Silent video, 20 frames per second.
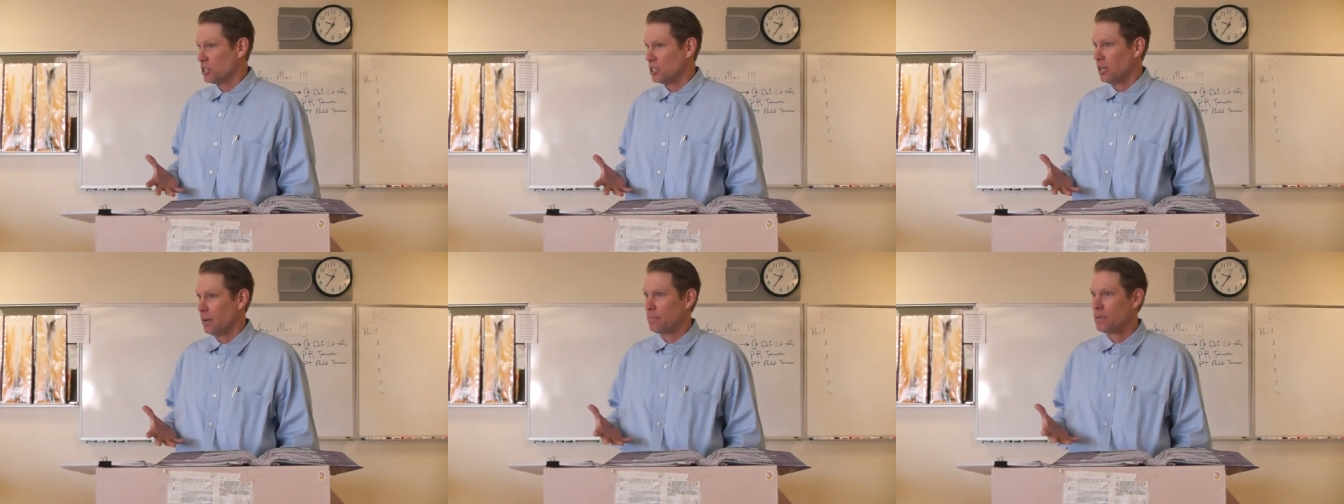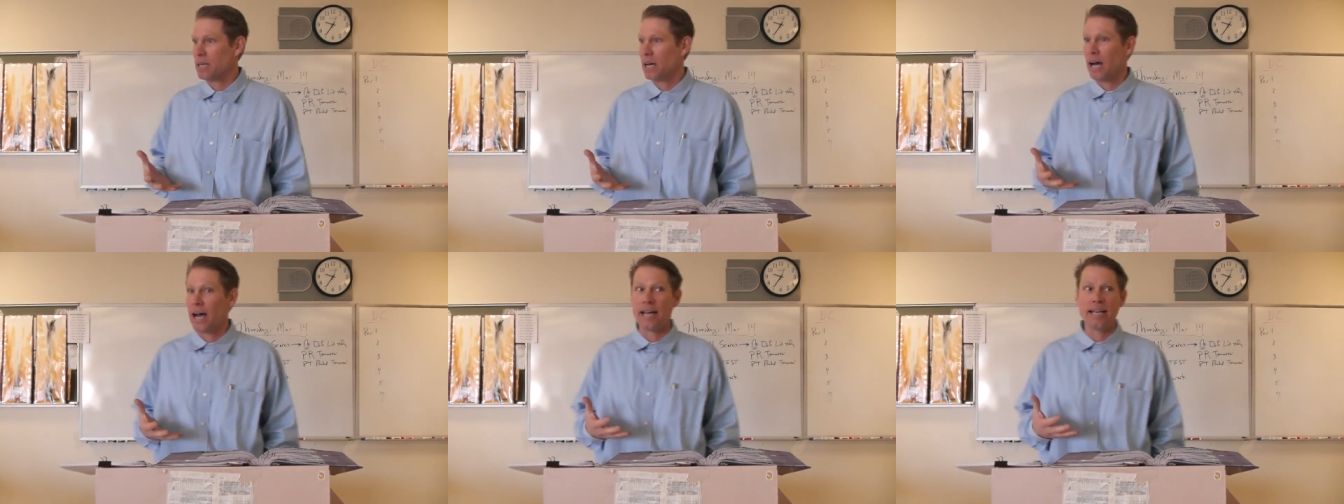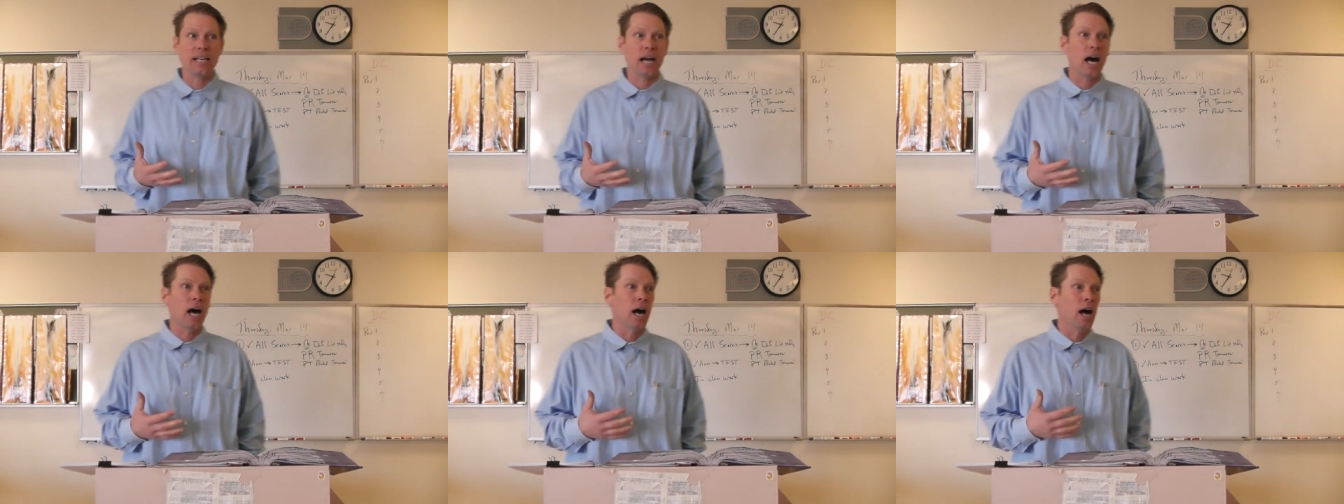some
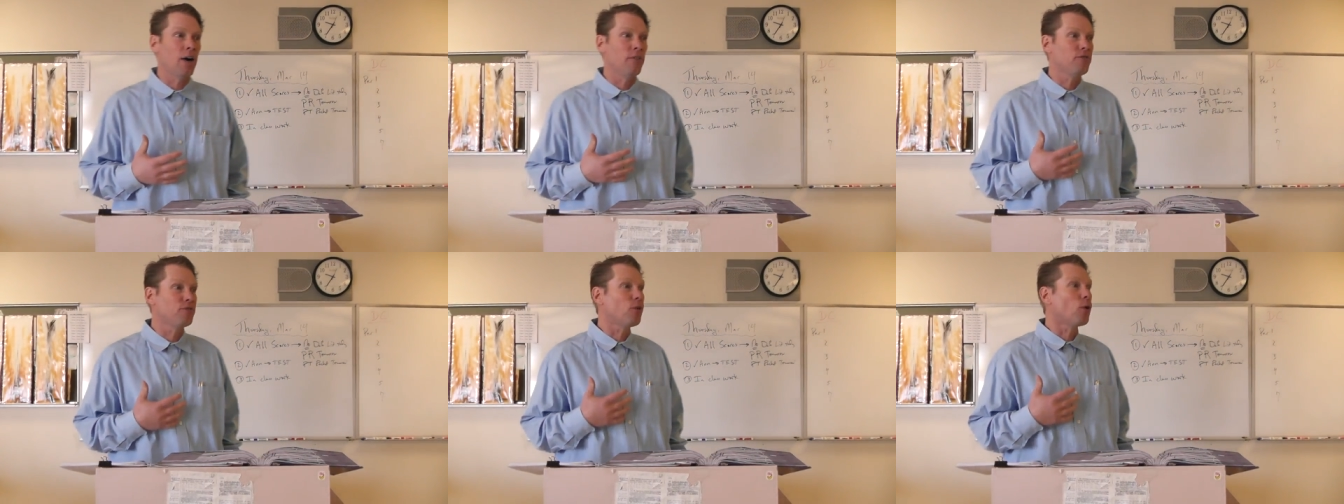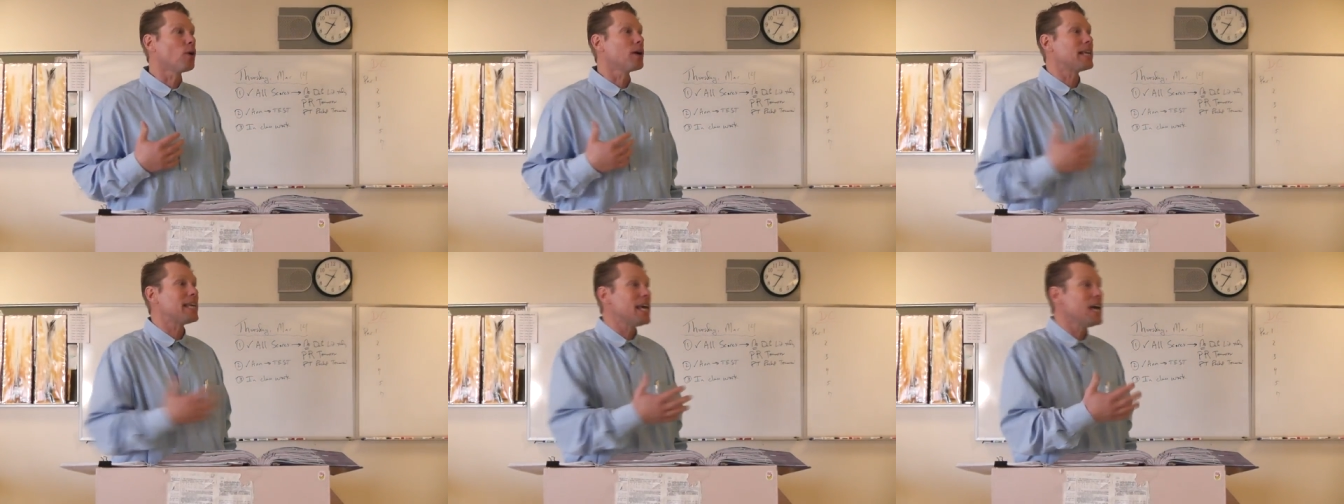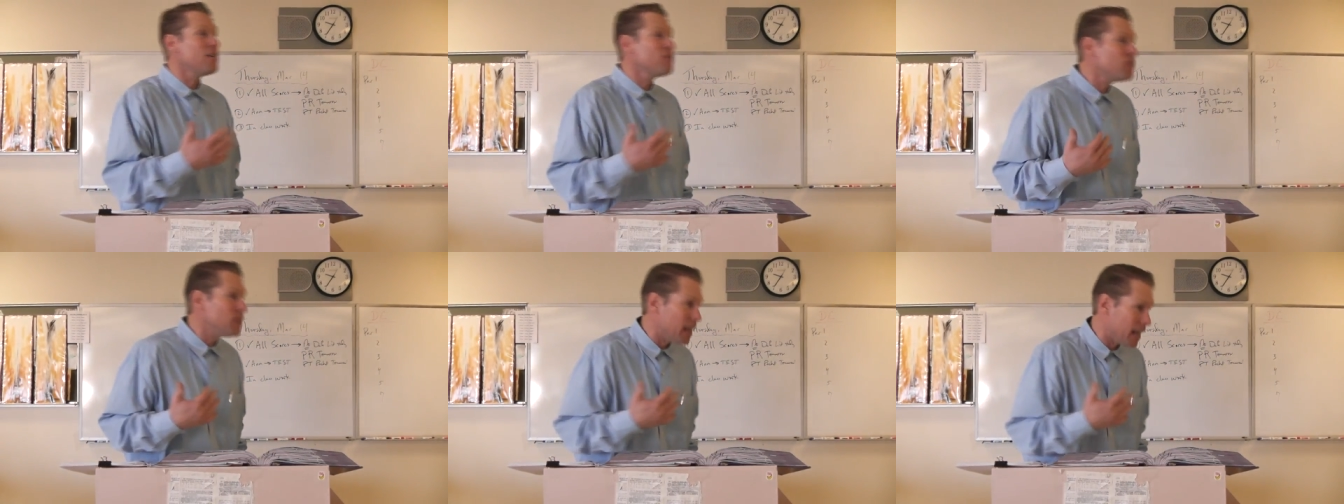kind of
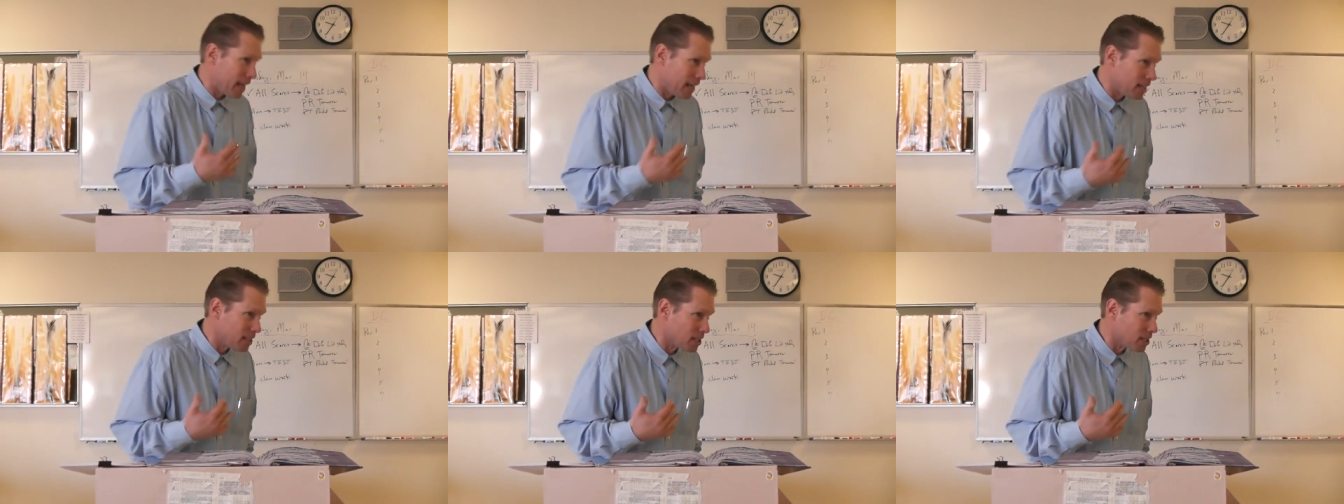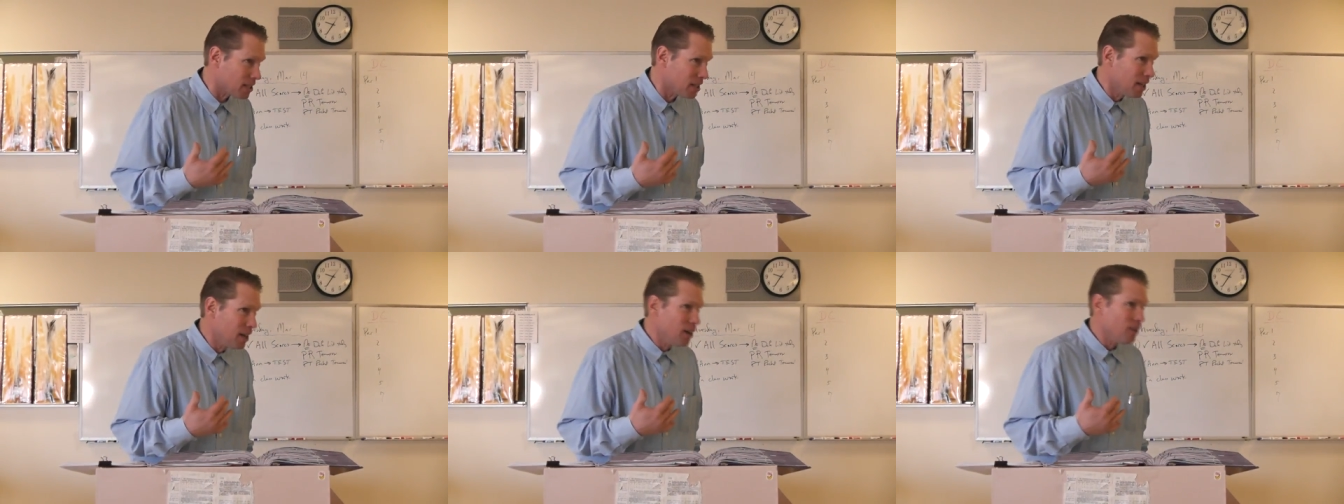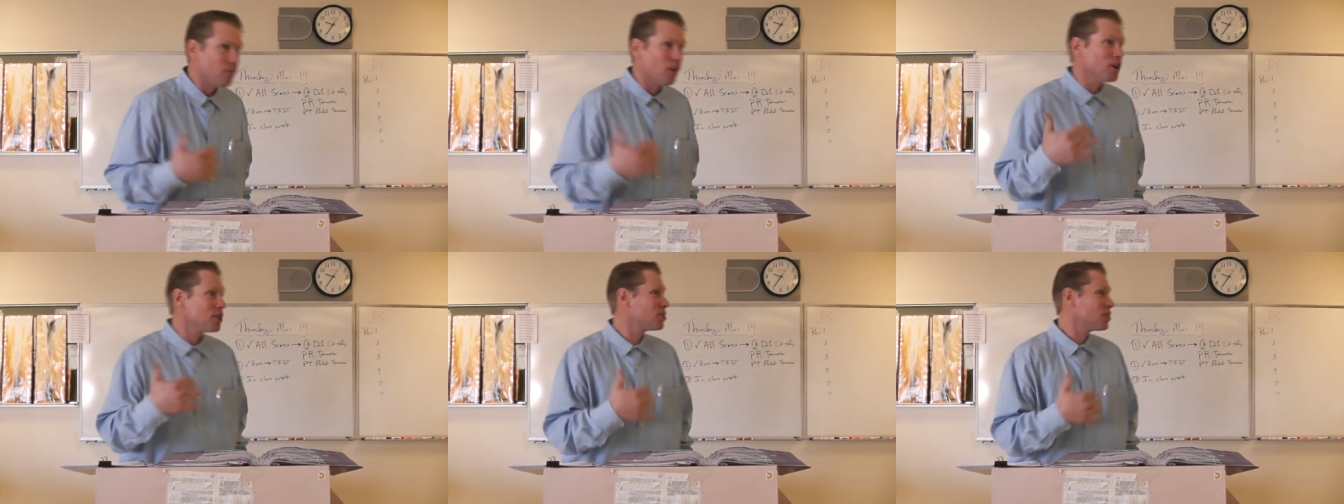forgiveness
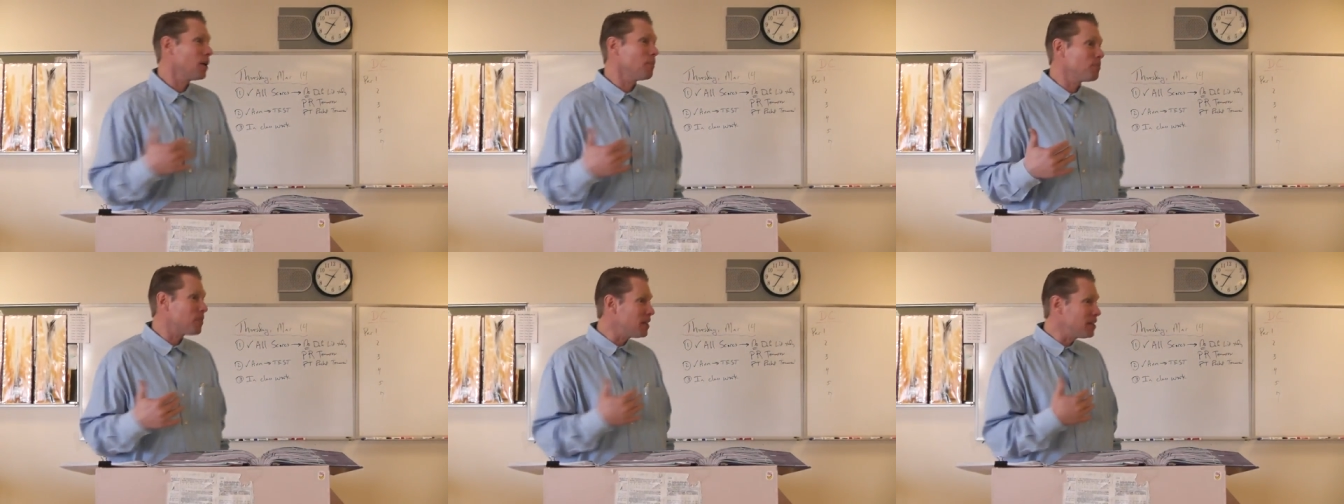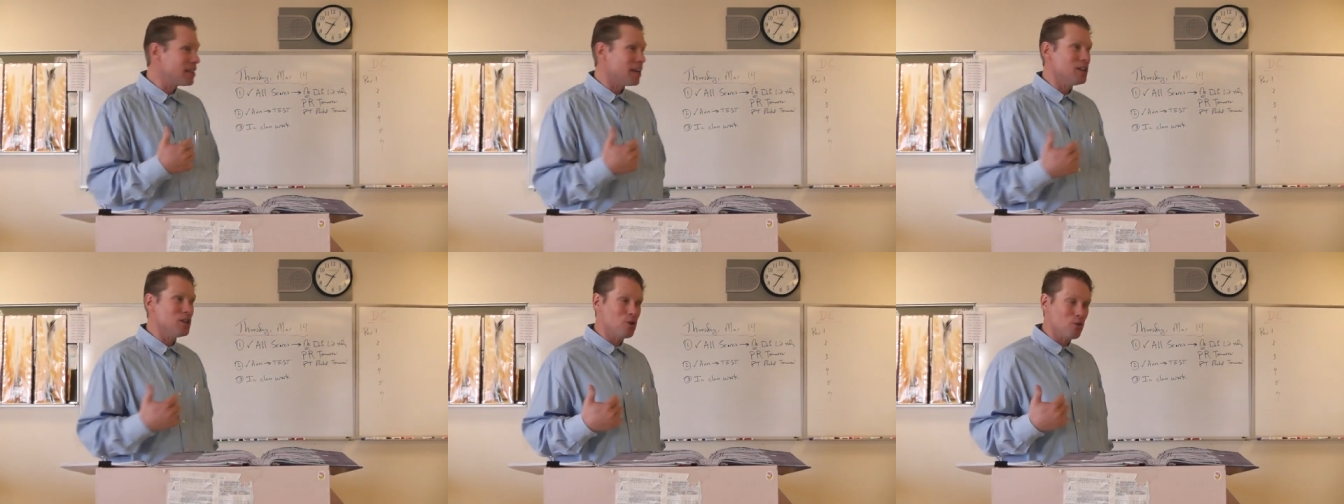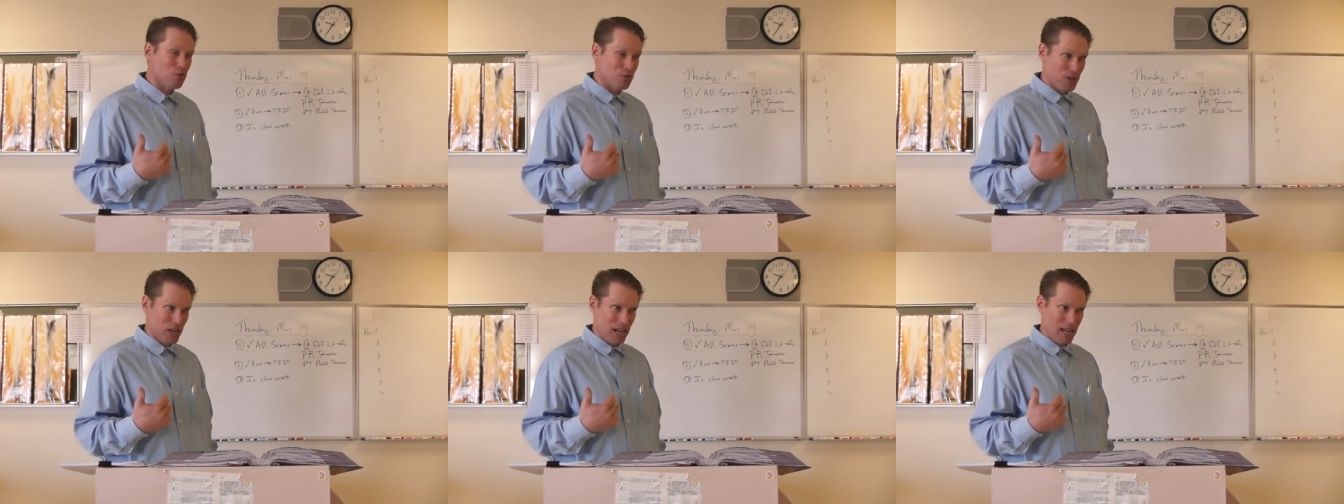for something that
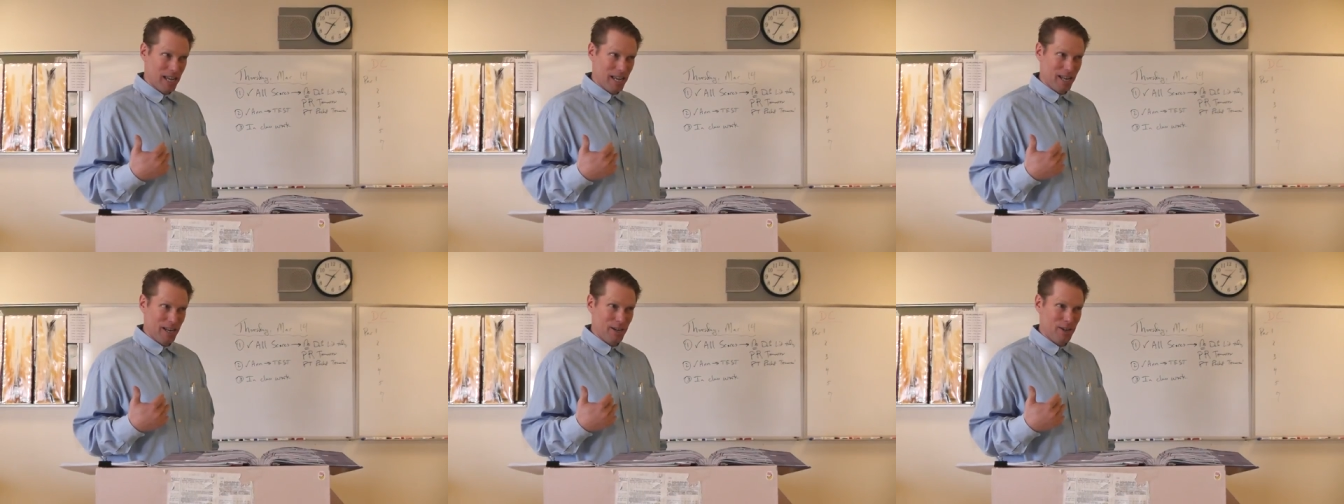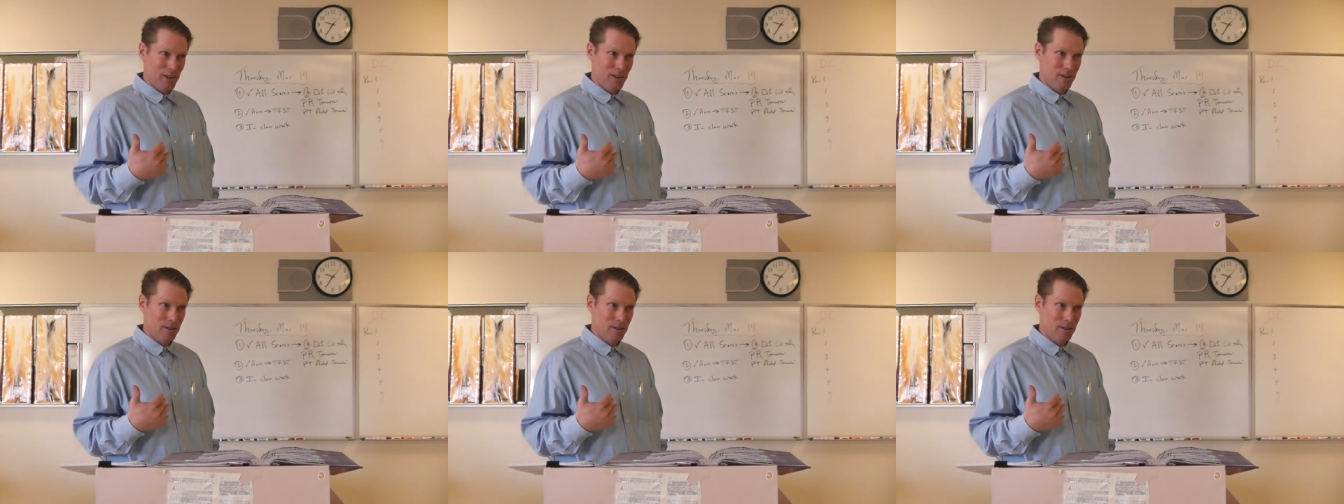you've done.